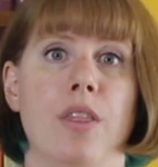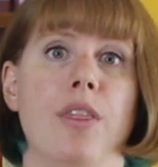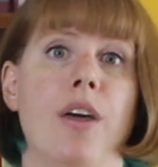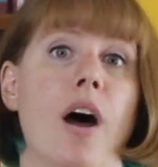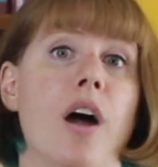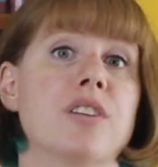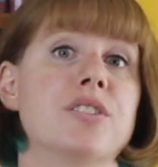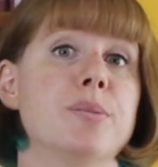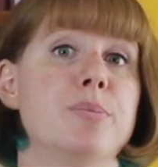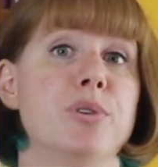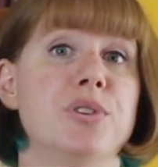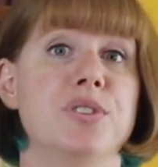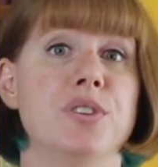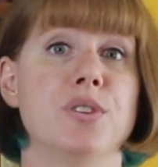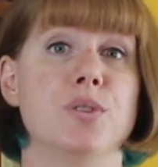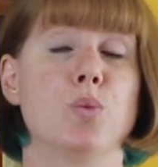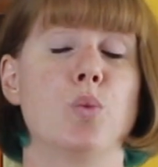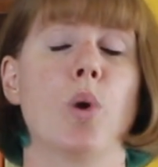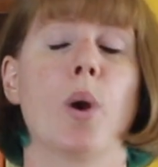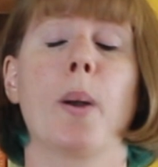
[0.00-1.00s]
The
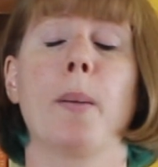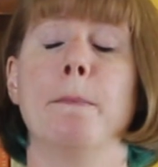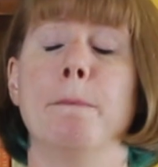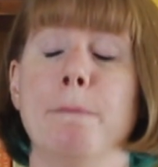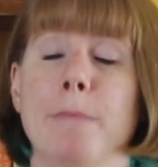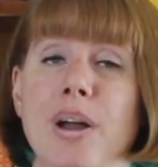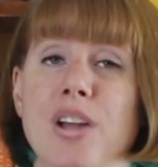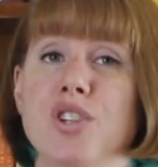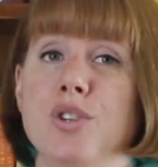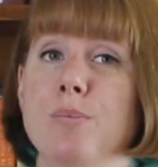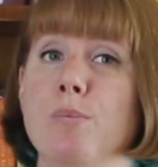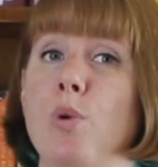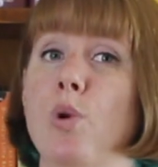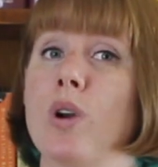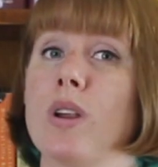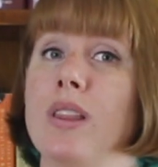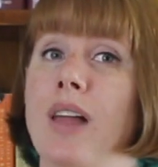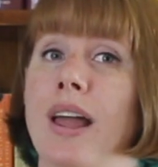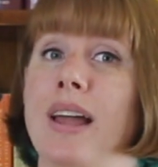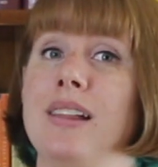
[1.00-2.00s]
octopuses were much
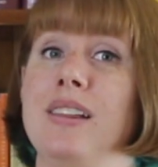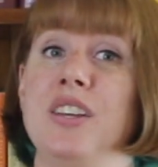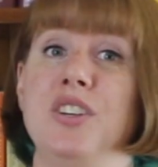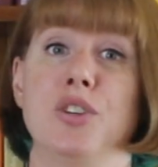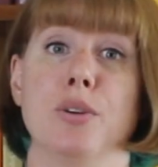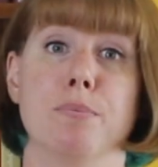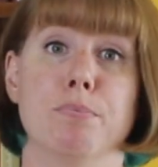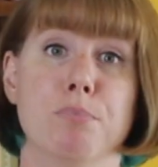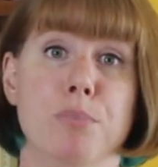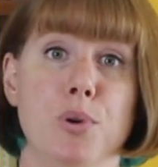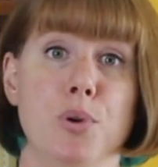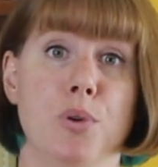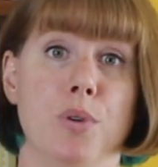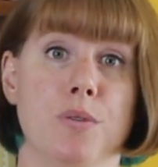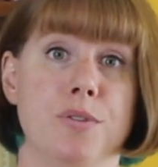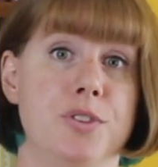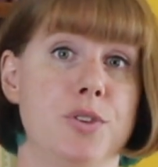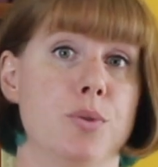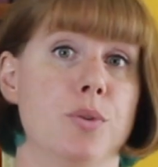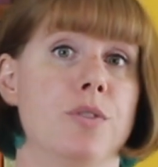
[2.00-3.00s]
more likely to
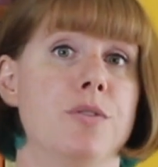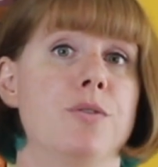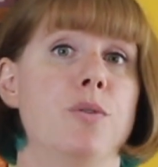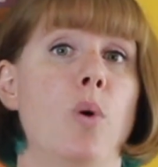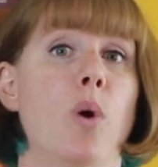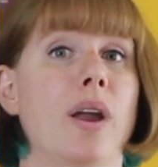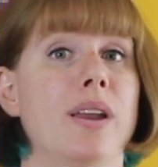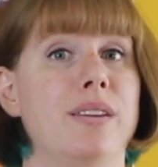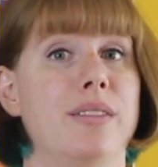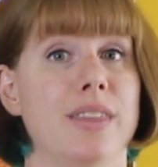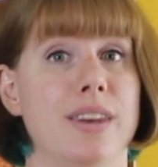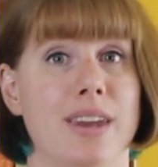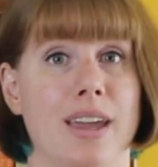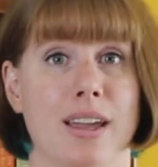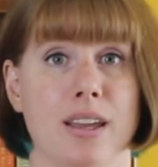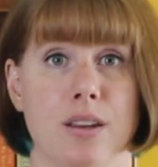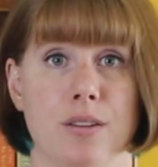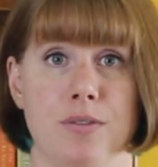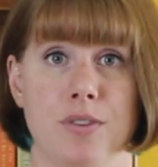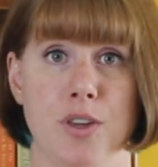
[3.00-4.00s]
move to avoid the
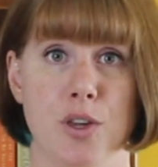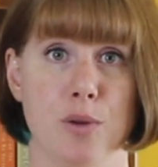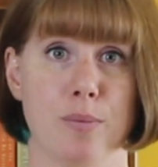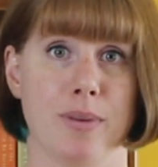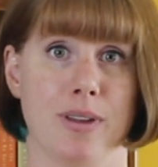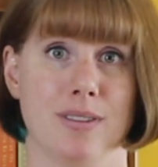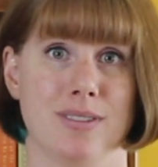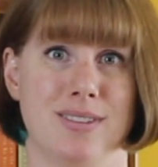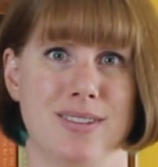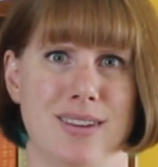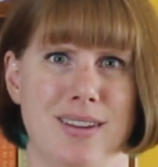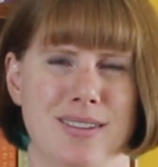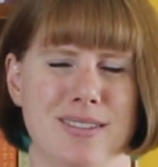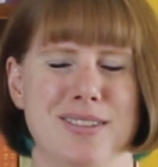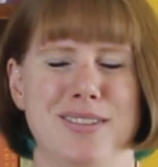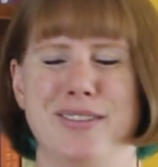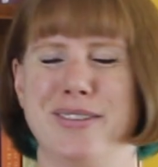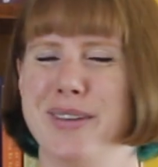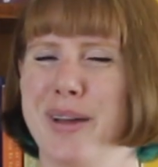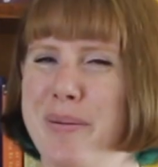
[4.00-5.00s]
negative humans,
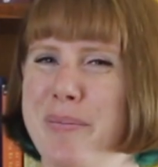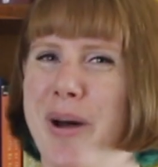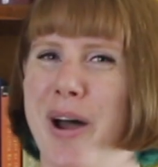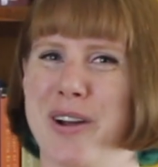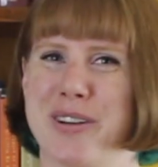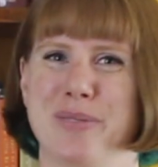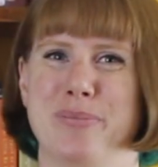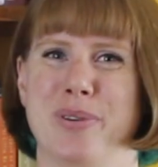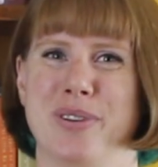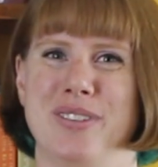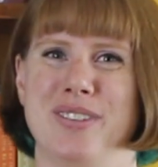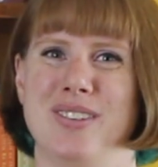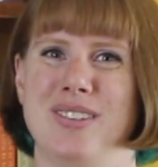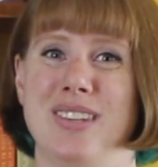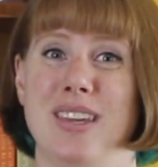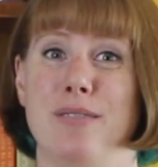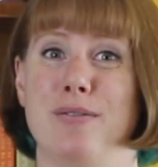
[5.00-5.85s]
and some octopuses